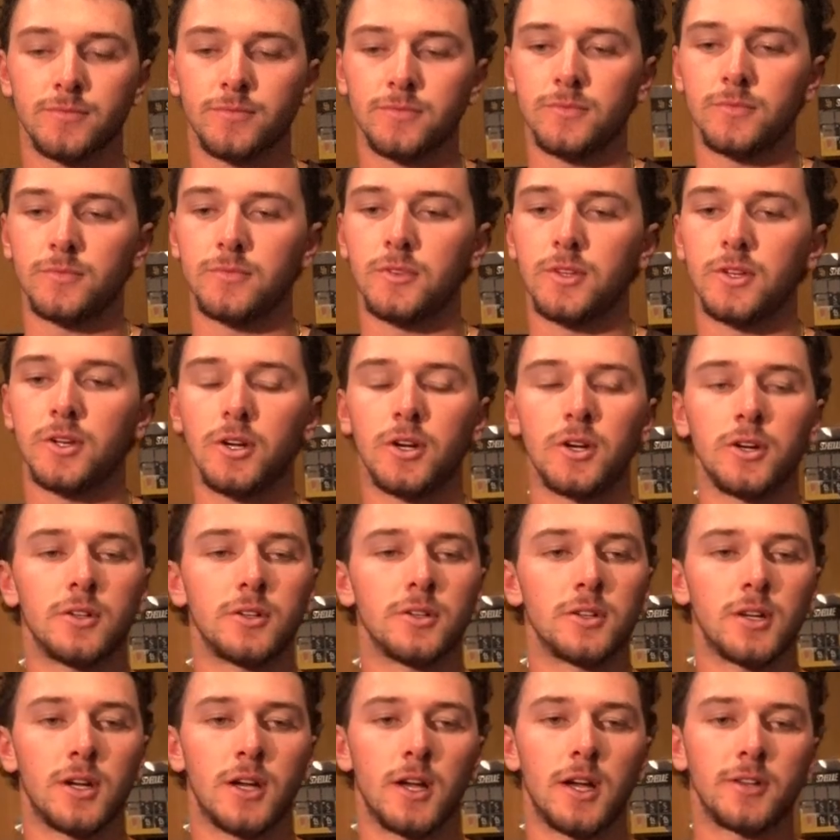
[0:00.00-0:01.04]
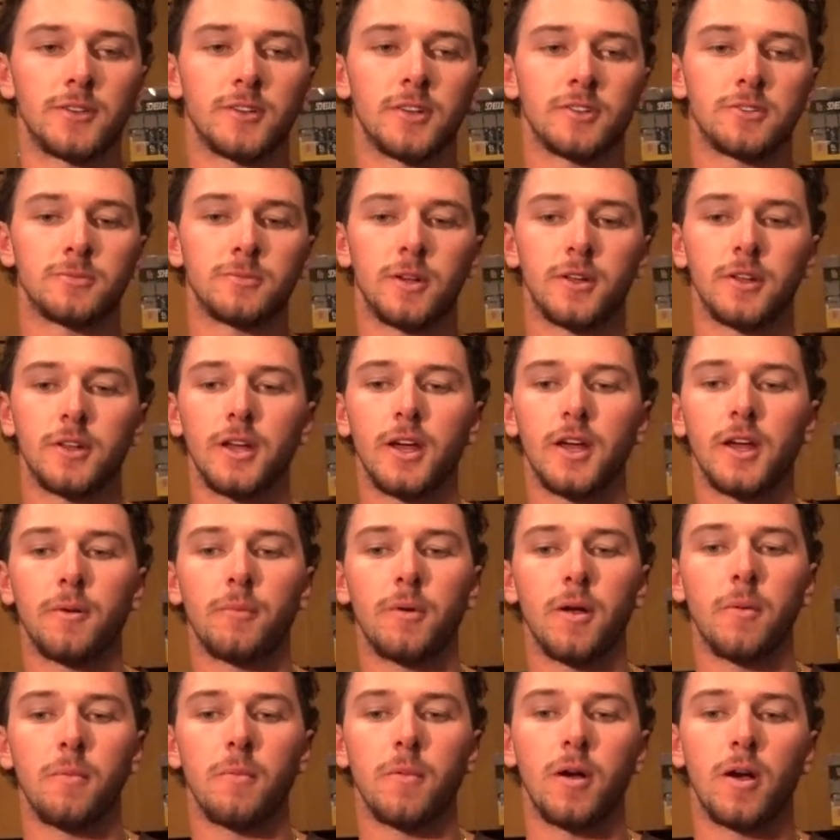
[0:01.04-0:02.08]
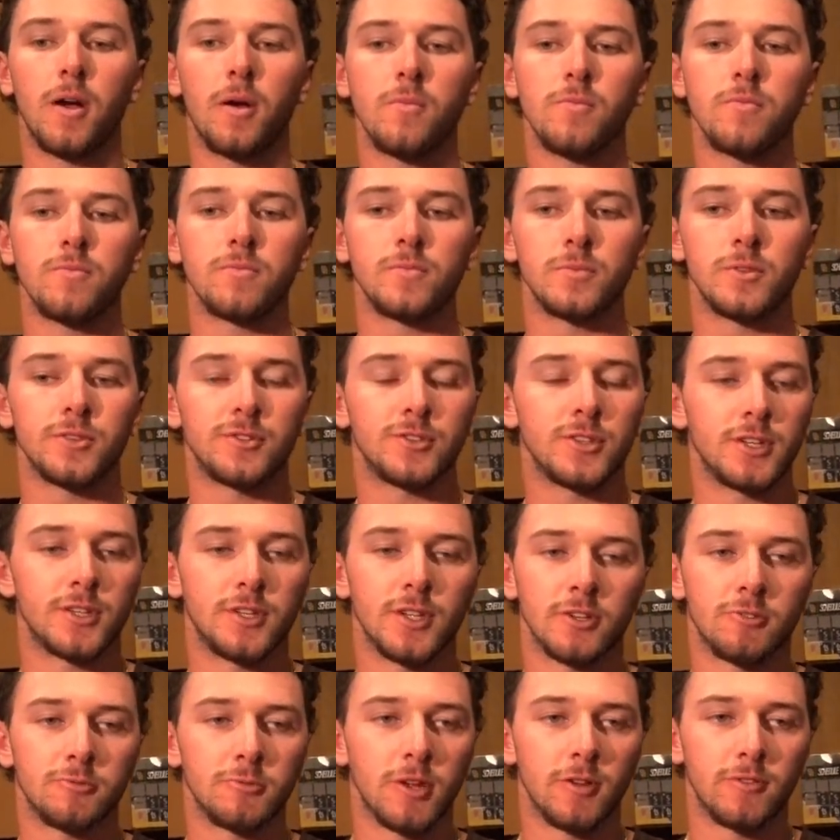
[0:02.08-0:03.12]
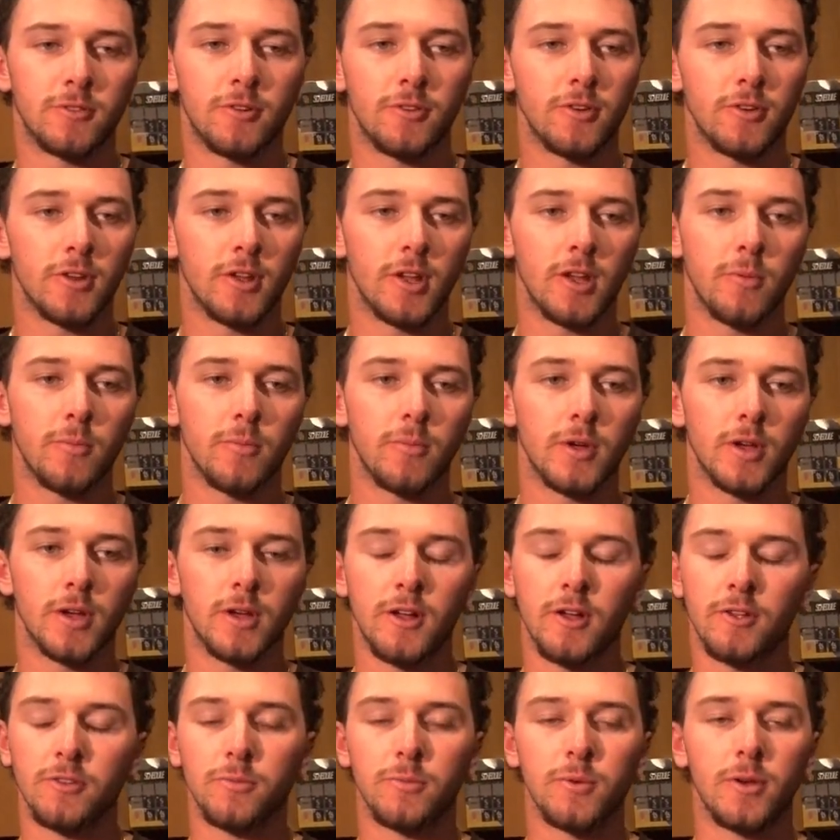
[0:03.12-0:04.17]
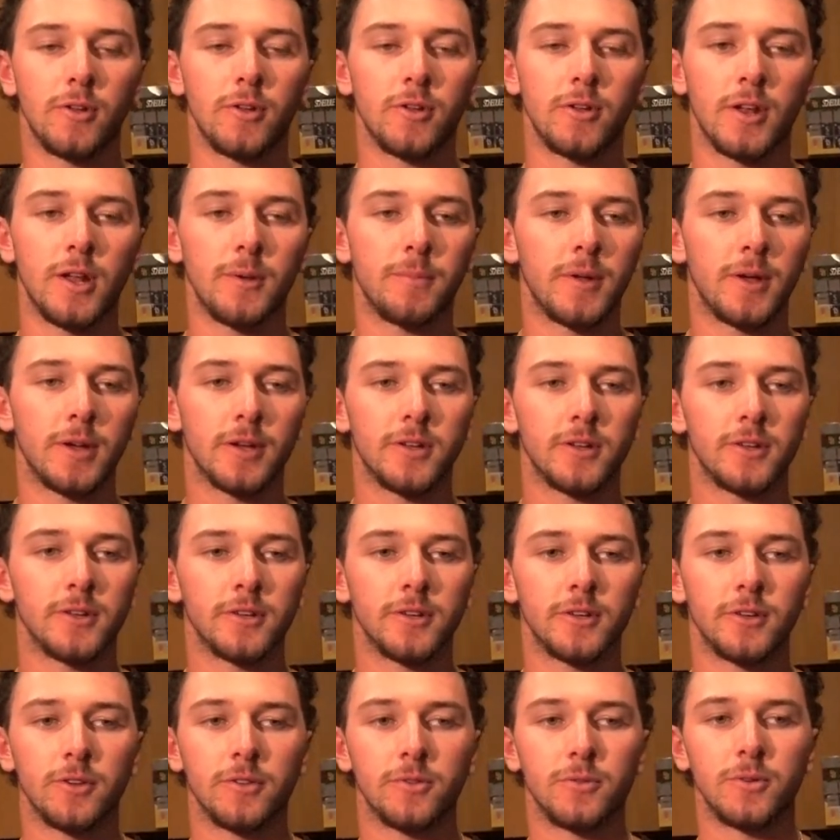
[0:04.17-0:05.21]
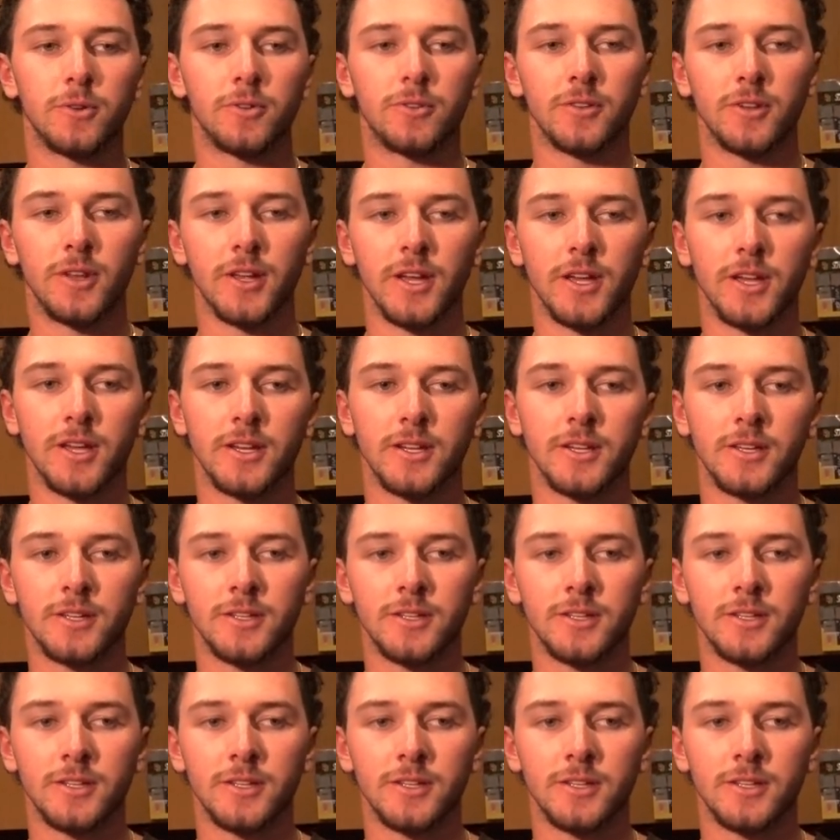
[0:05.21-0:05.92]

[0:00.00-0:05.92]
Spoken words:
No, I text my dad and my mom because they text me after every game, but that's about it. I'm not going to go through it today.